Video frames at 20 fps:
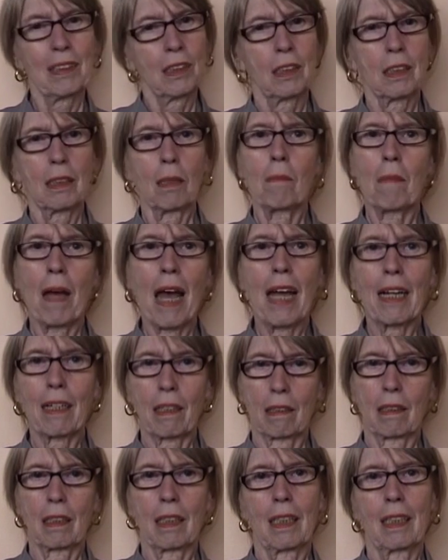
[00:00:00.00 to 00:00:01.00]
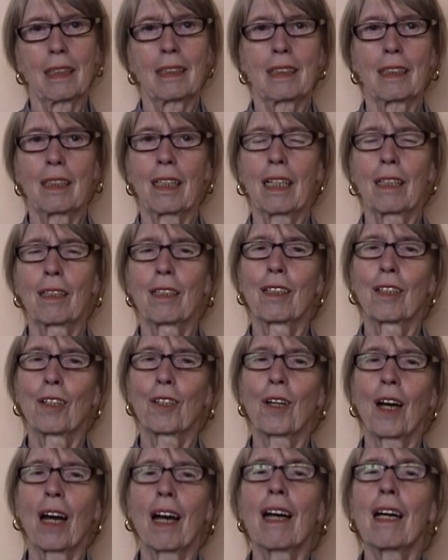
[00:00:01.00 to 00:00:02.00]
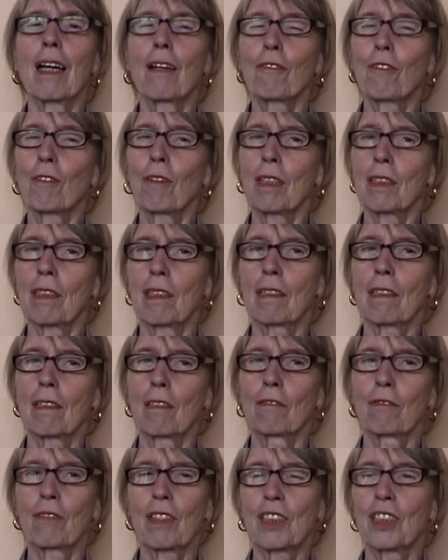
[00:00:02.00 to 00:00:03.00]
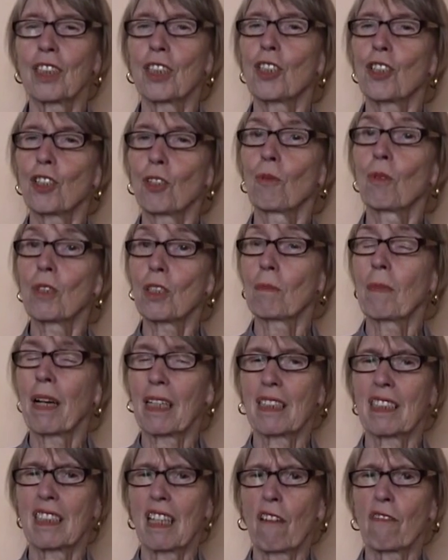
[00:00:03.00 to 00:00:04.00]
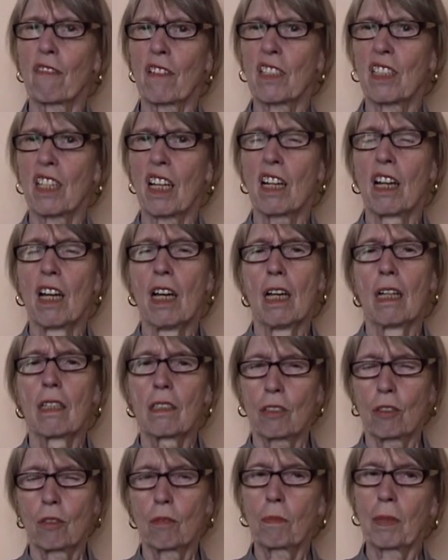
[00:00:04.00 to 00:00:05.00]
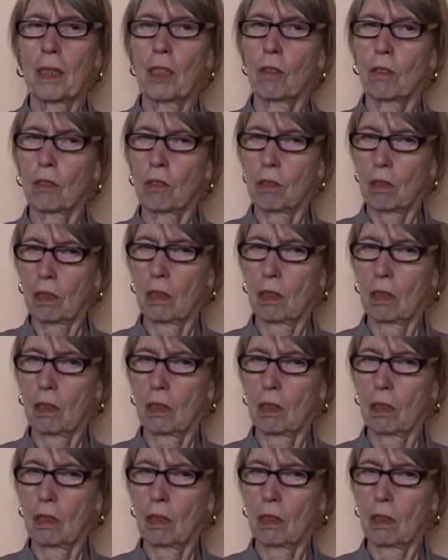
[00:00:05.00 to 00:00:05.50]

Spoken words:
the matter? And then I have quite a conversation with myself. I said, so because